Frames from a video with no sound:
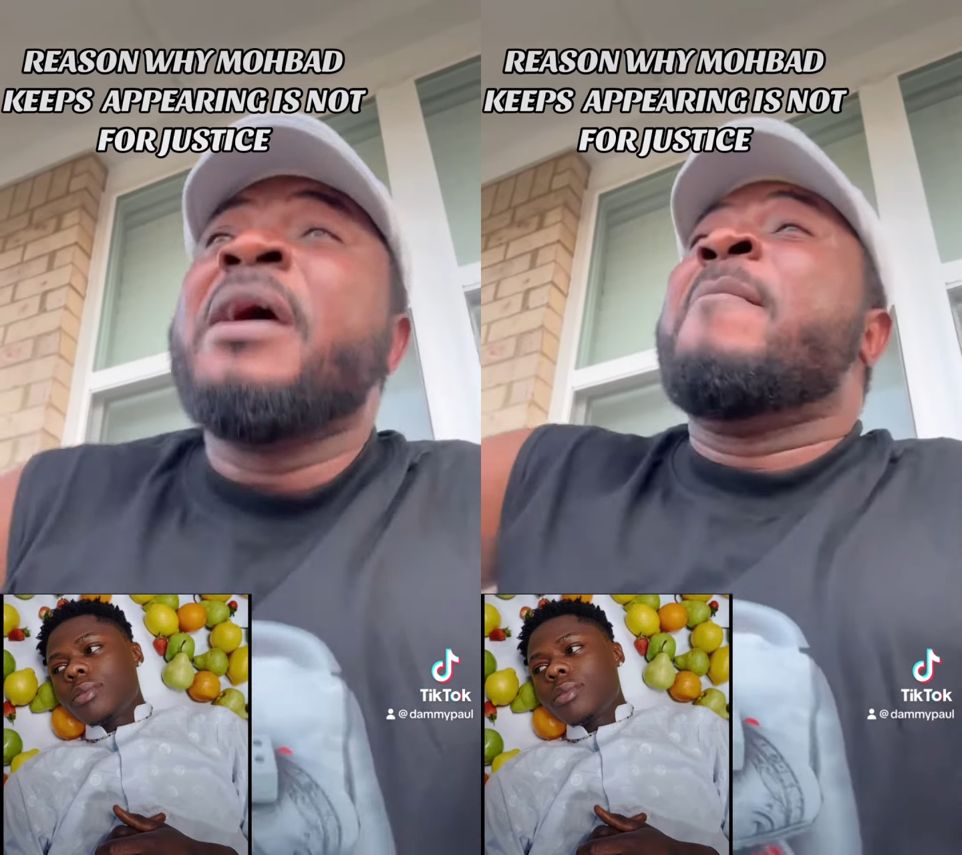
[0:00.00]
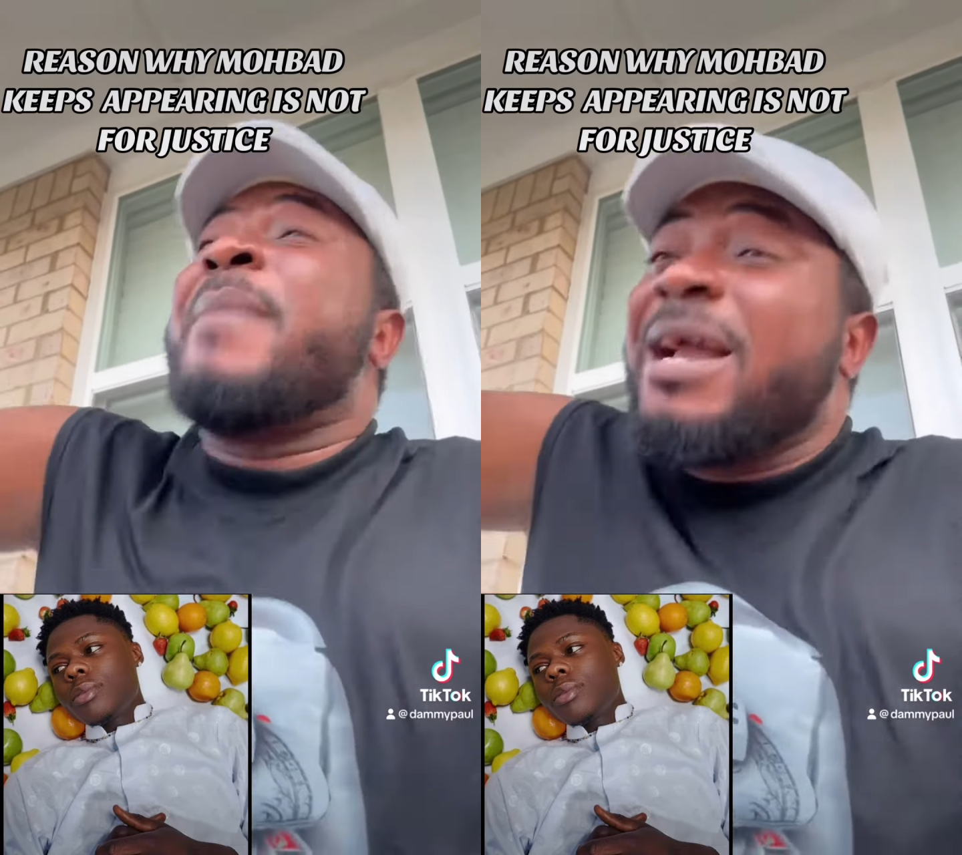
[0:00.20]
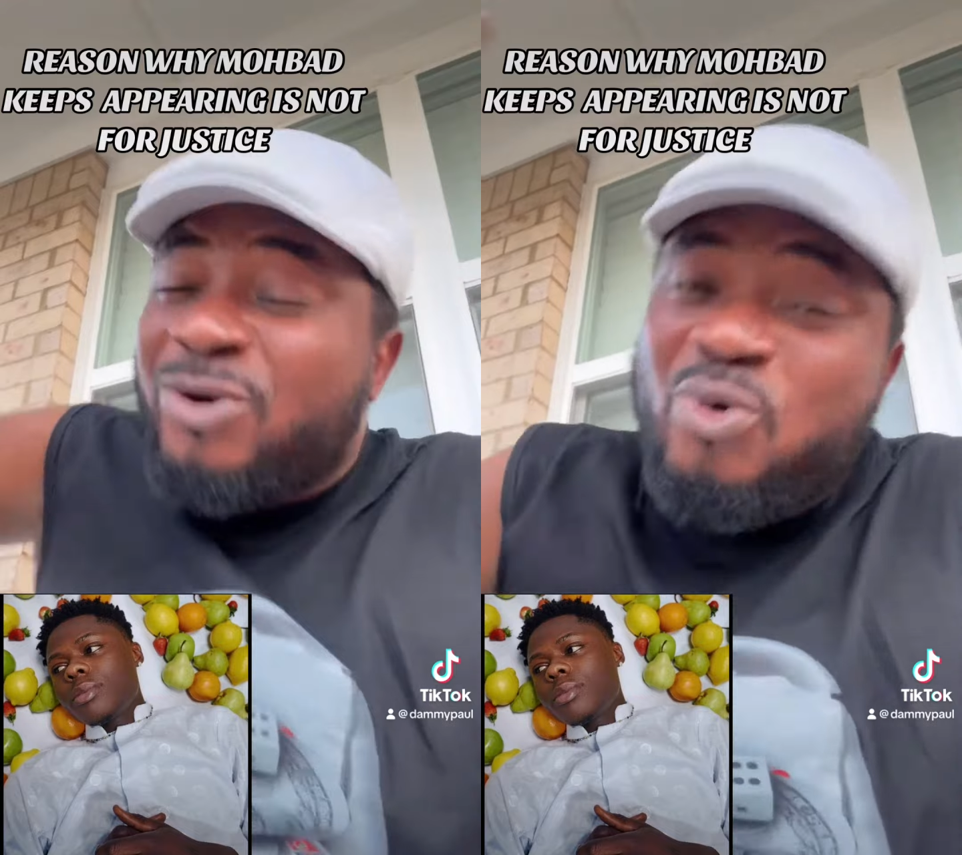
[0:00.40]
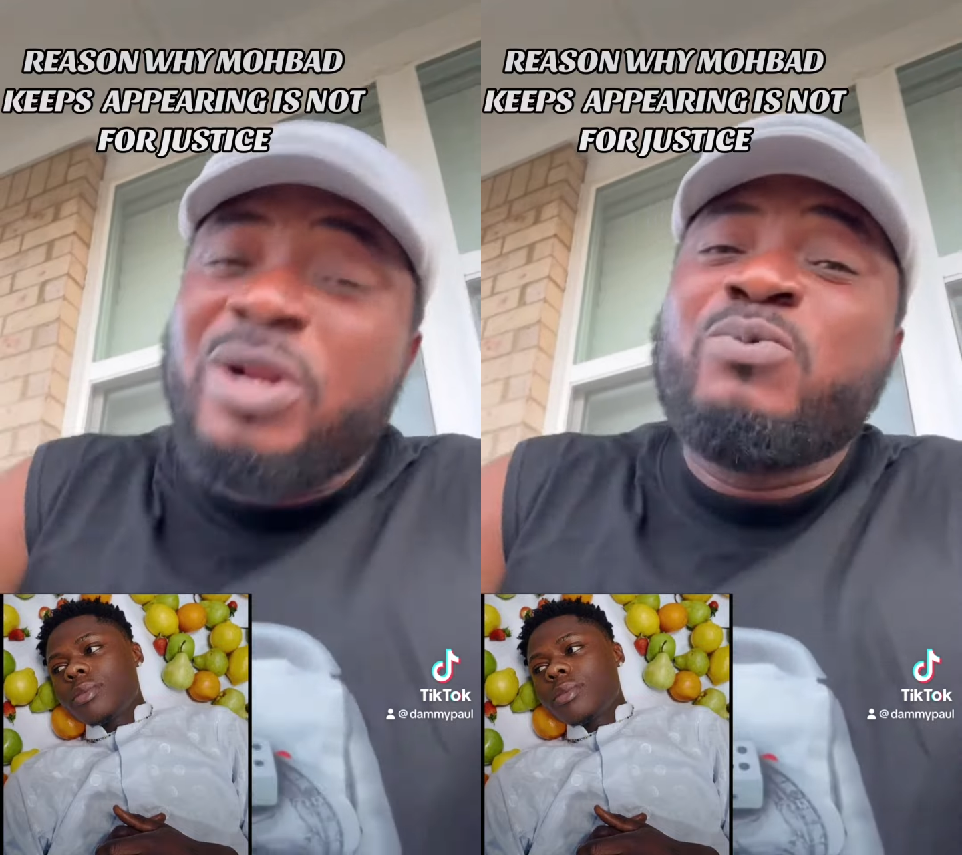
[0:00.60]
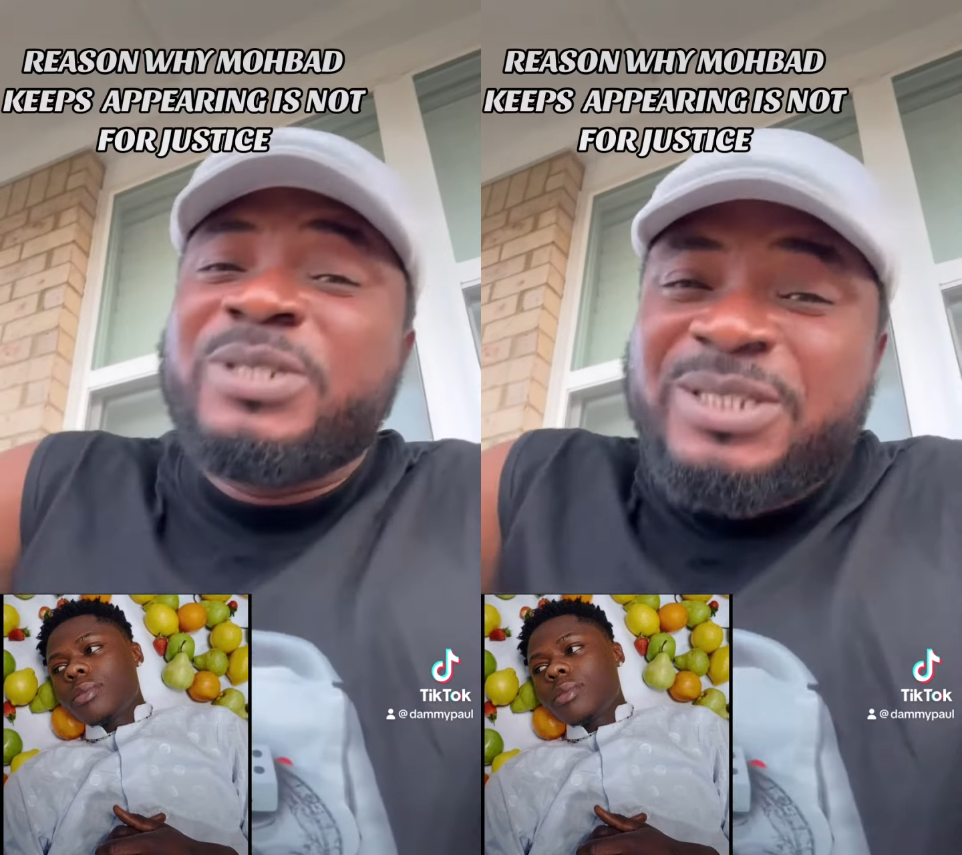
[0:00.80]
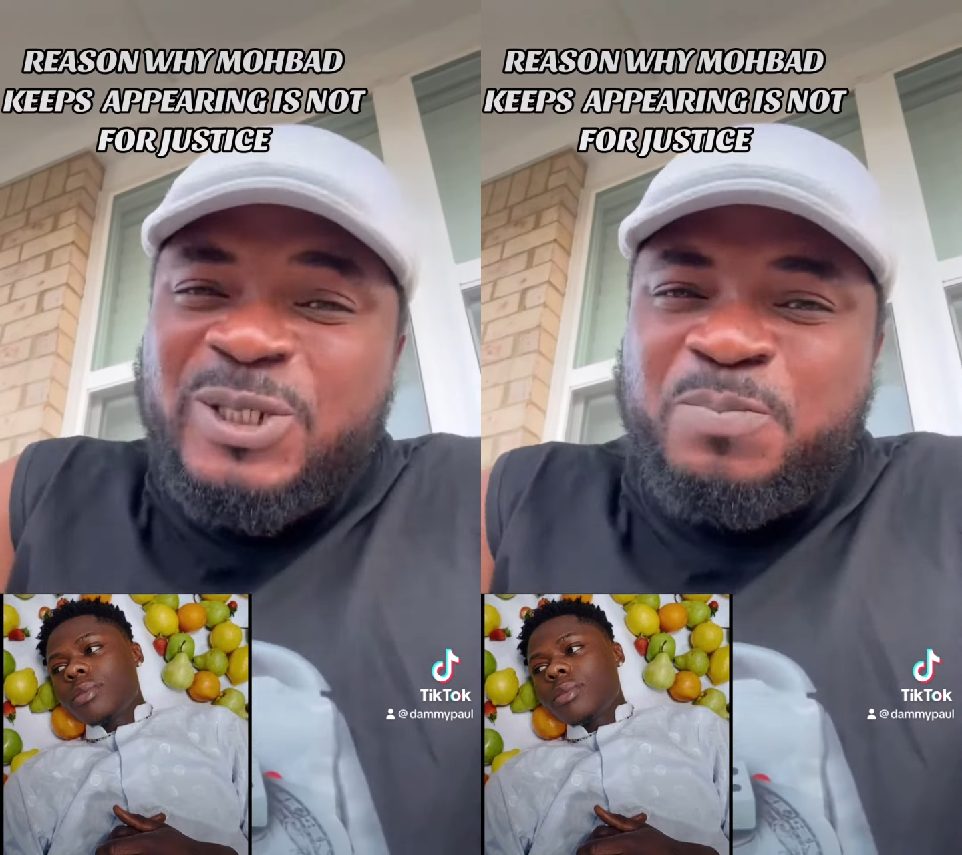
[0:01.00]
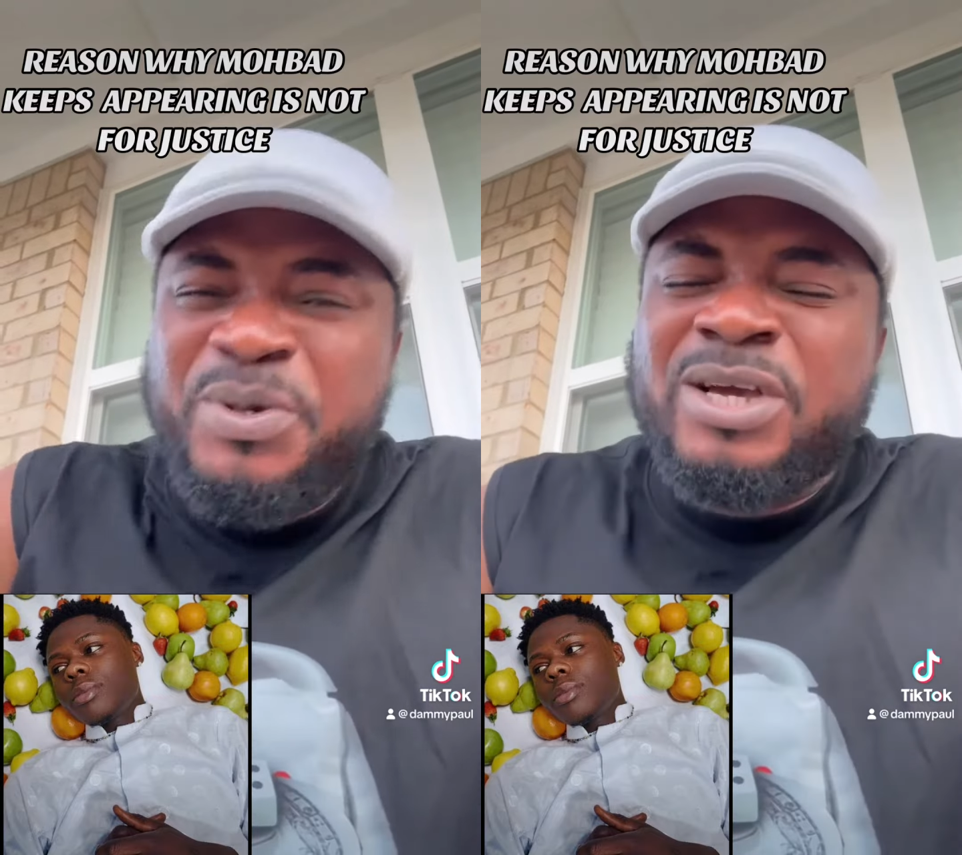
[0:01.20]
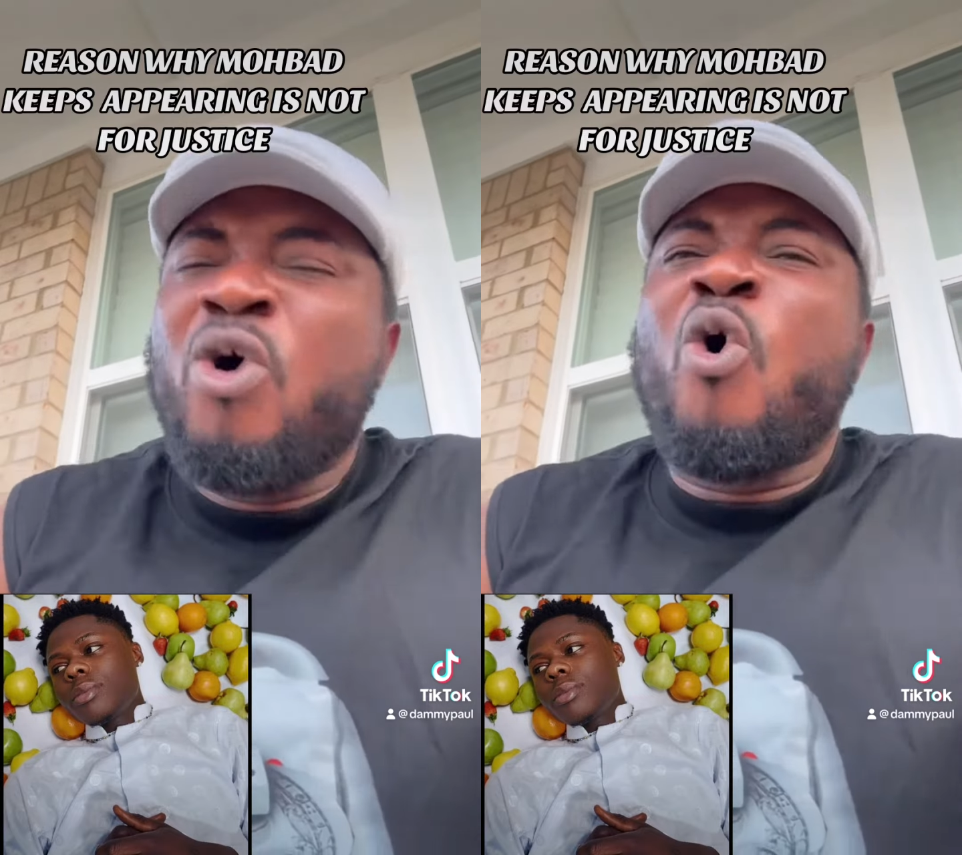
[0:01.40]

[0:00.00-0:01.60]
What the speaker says: will still speak.